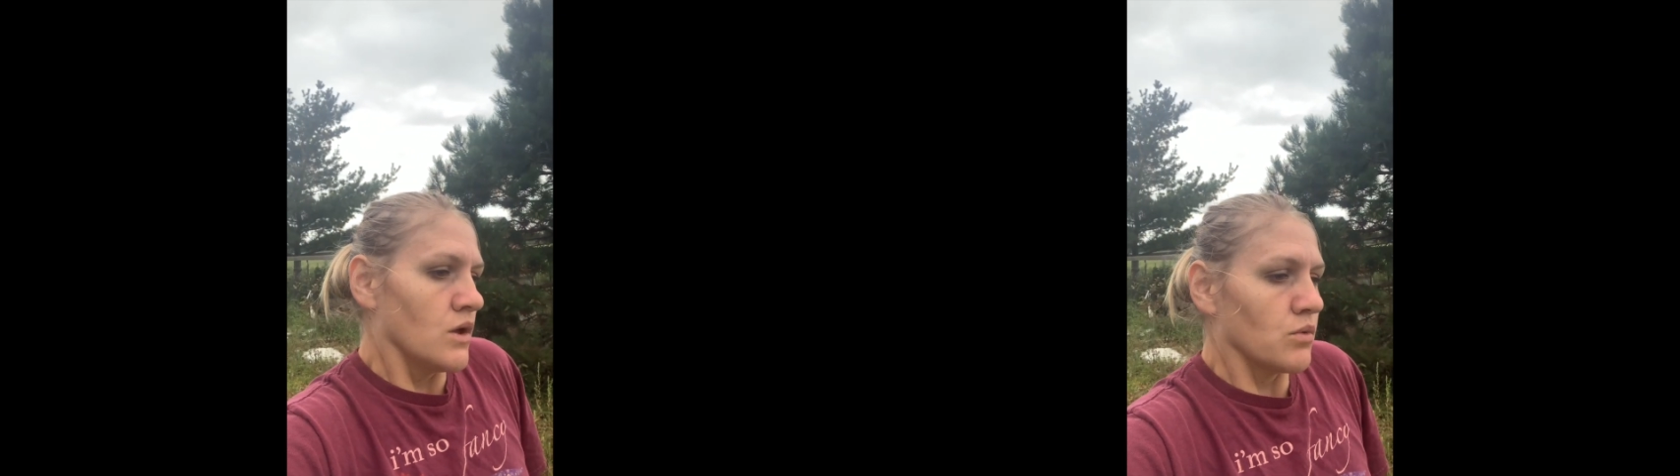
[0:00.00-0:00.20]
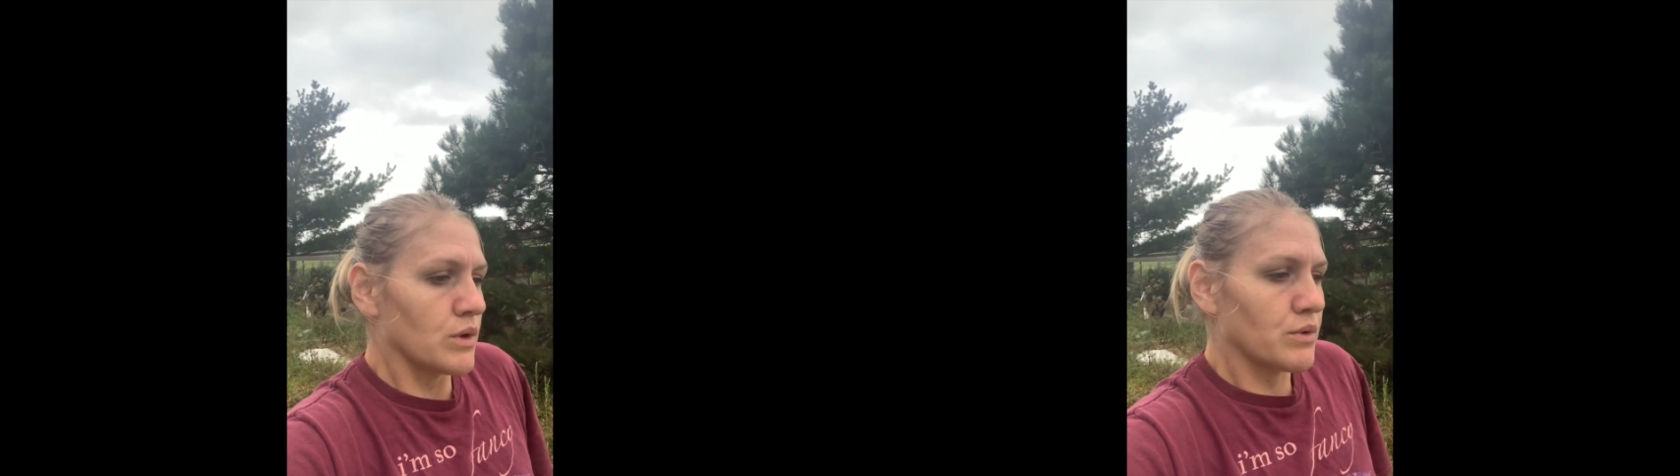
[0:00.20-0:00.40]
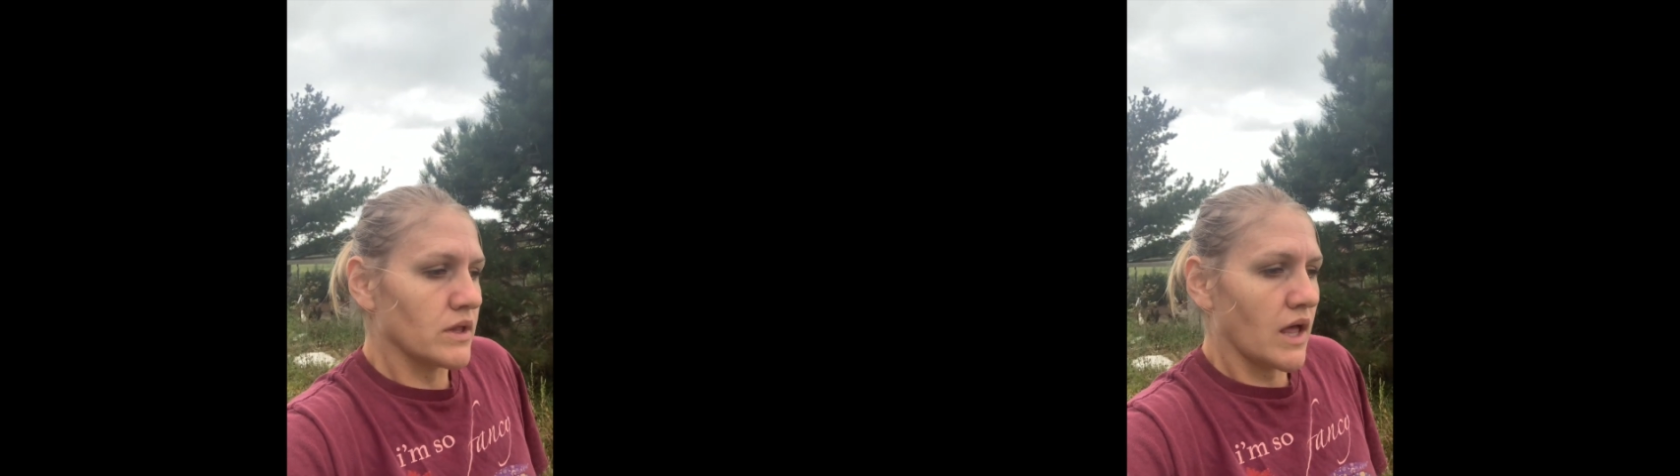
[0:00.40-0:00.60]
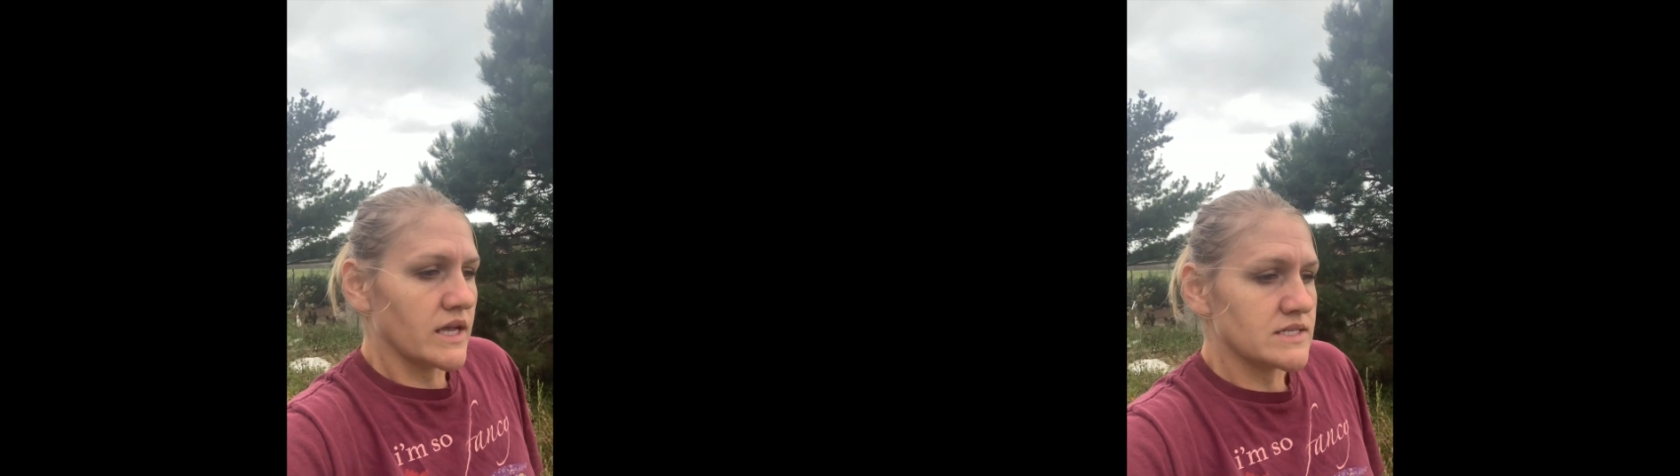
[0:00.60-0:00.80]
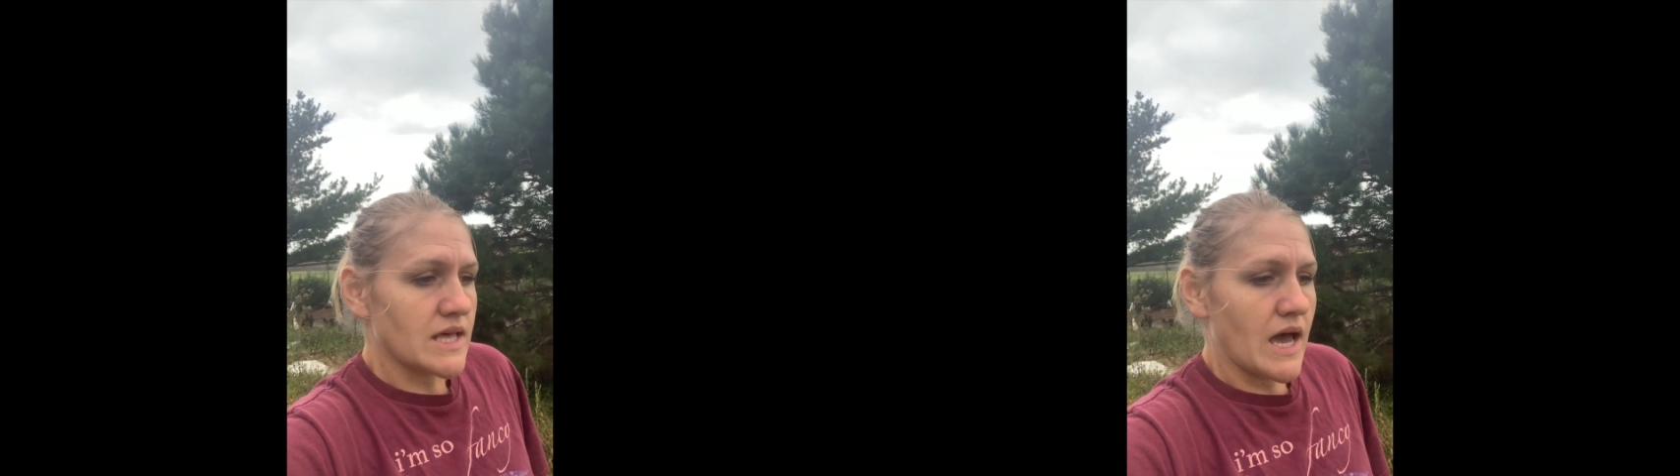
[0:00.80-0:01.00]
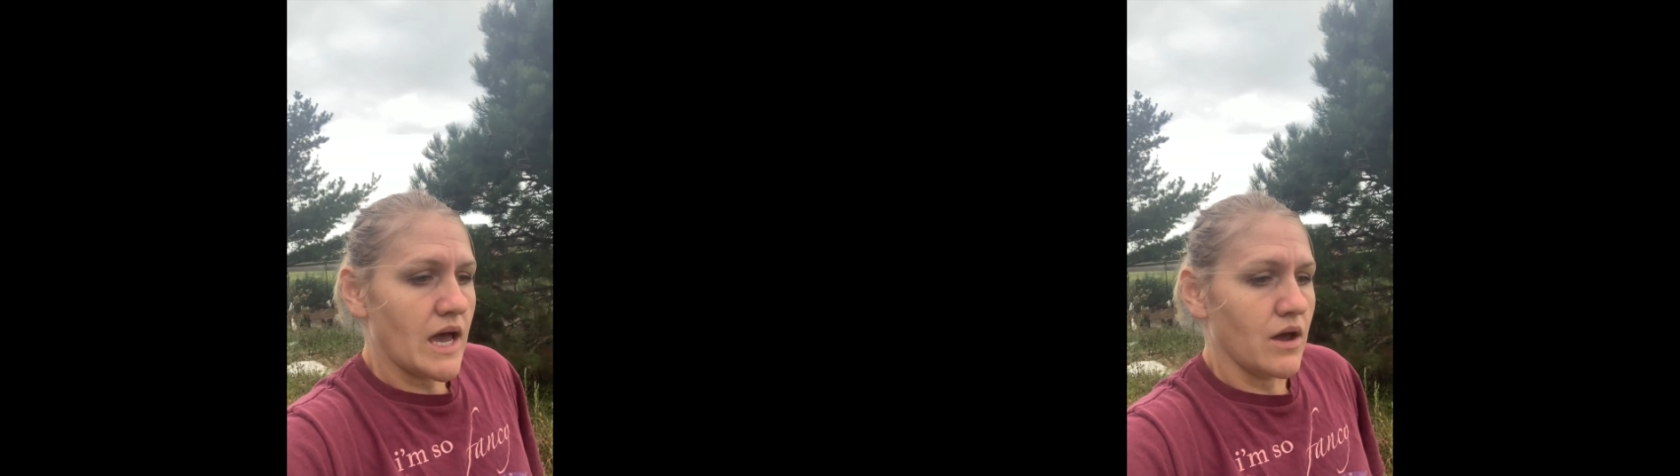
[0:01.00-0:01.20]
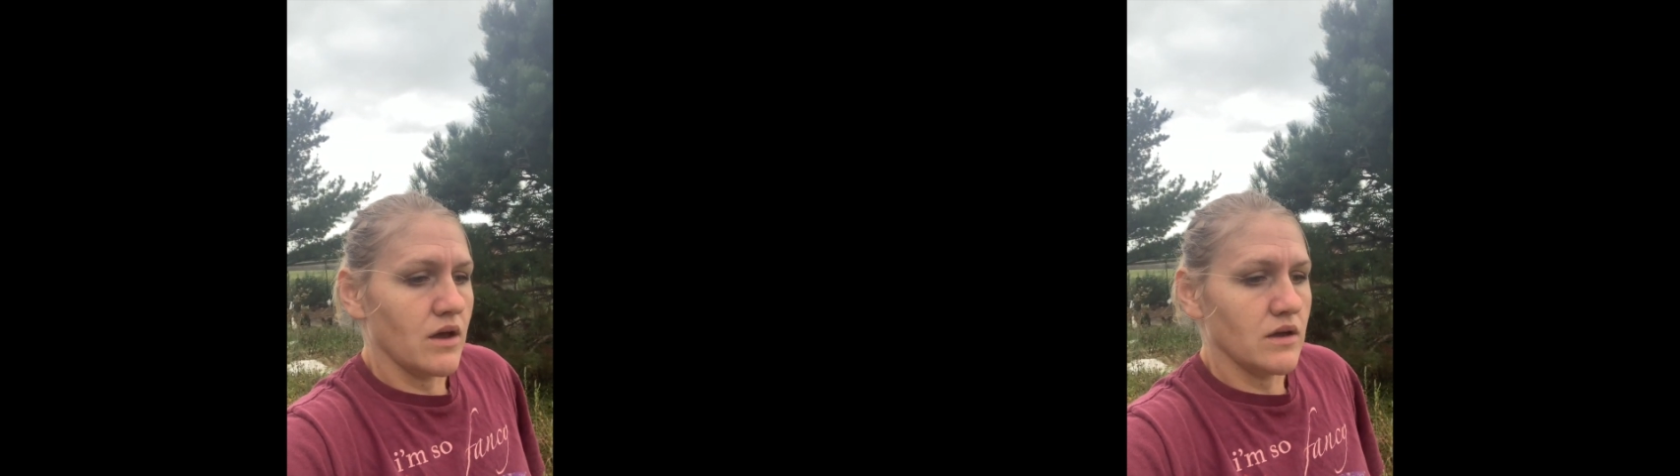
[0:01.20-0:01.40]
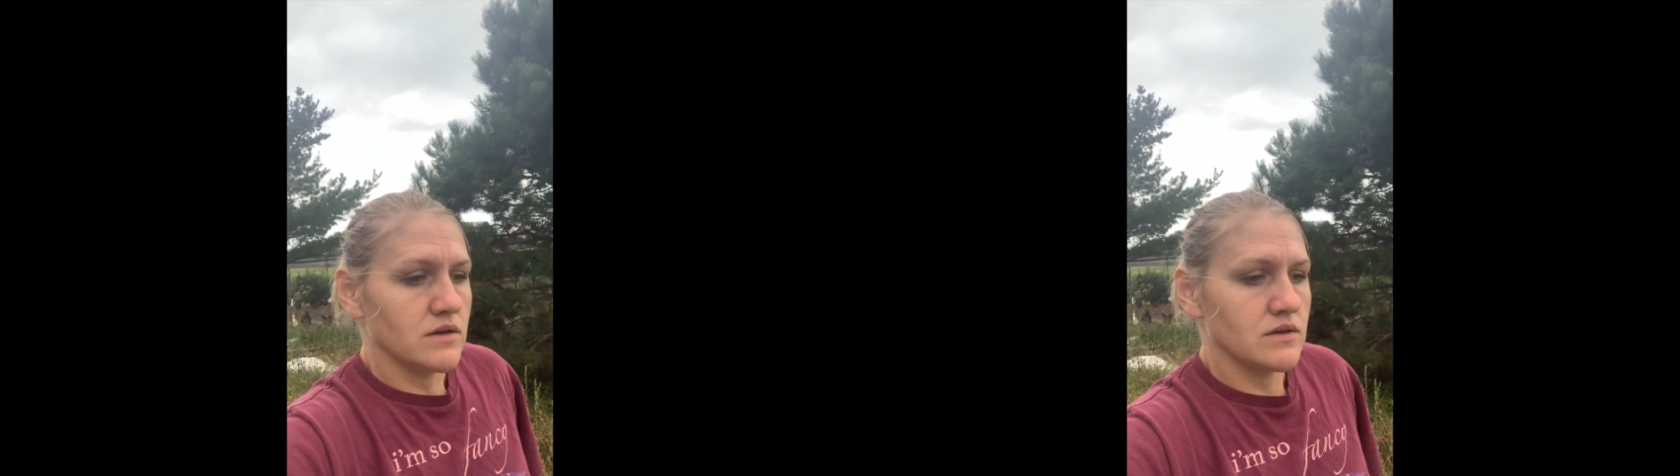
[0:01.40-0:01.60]
we realized that
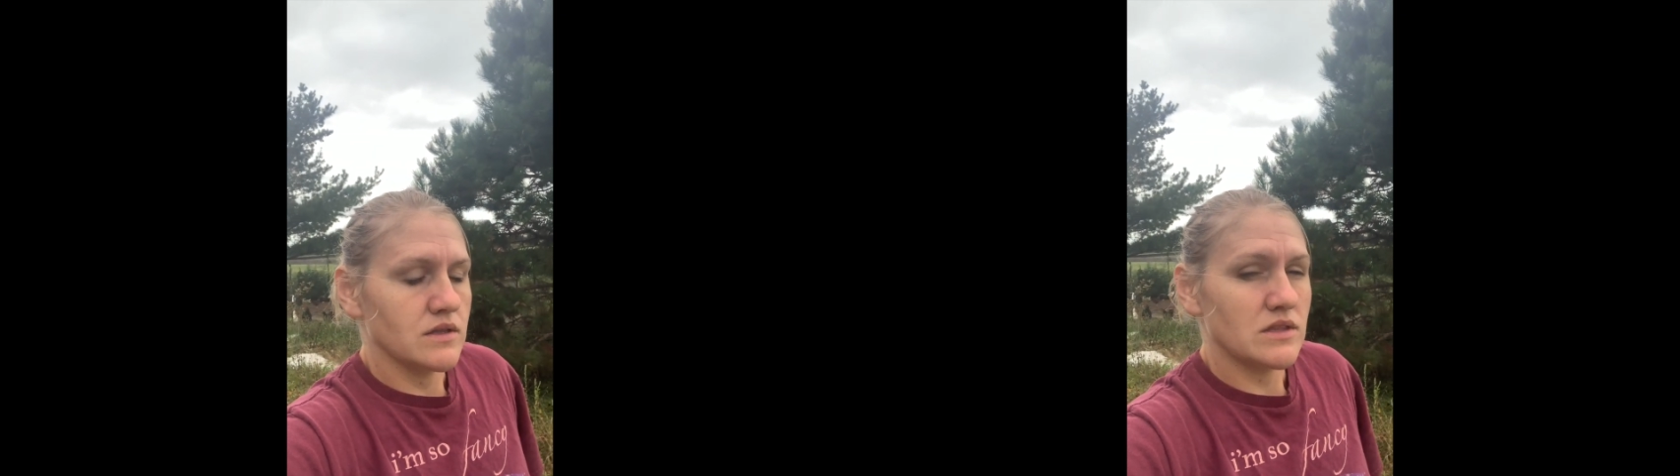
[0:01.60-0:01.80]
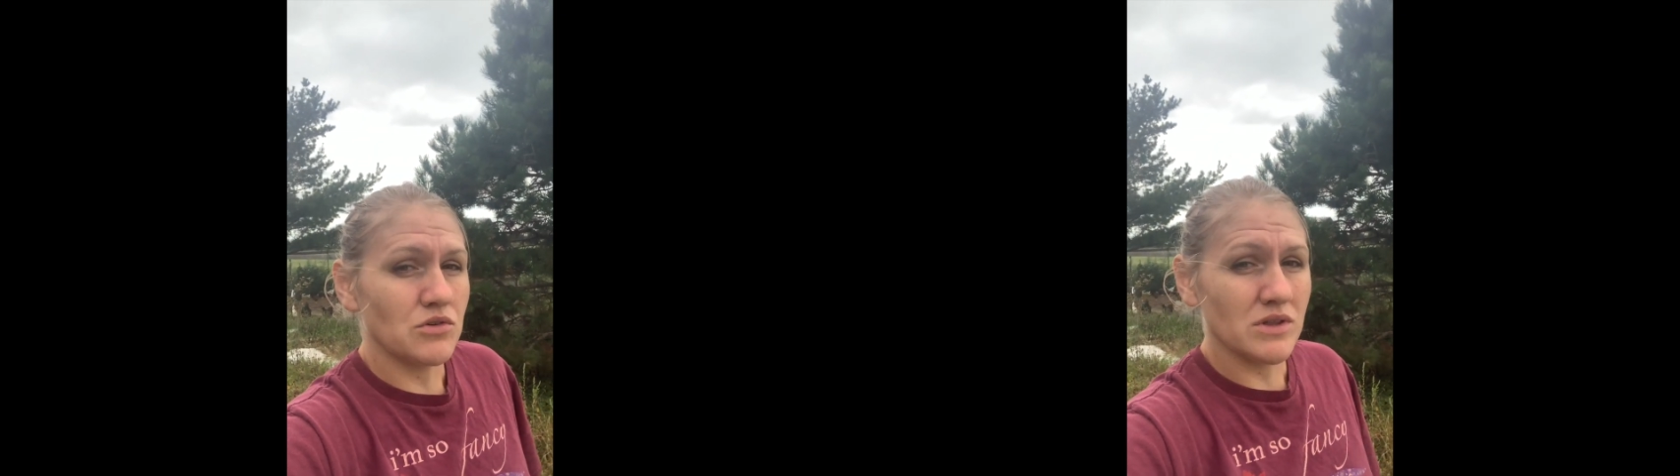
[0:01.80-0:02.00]
they were